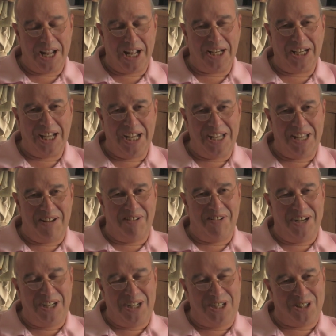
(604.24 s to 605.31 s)
I'll let you
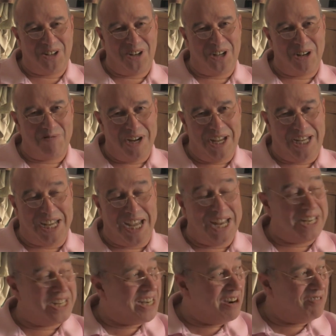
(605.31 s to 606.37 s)
enjoy your
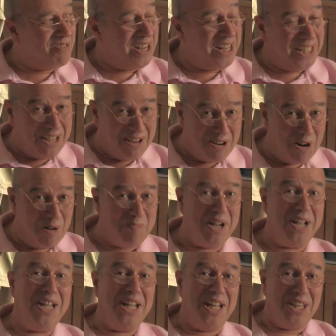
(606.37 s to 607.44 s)
weekend, and I really hope
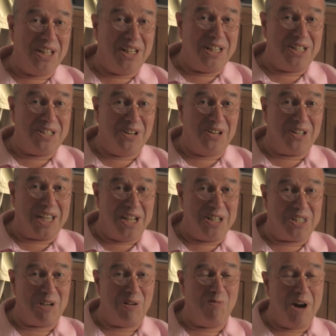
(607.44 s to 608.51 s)
that you don't get
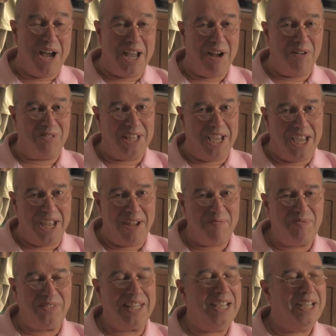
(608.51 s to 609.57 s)
too wet out there.
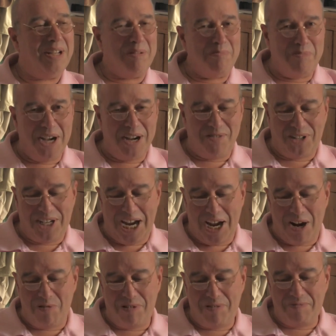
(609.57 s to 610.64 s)
Bye for
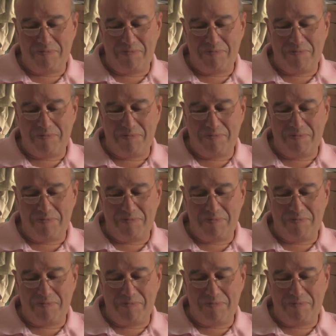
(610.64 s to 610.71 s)
now.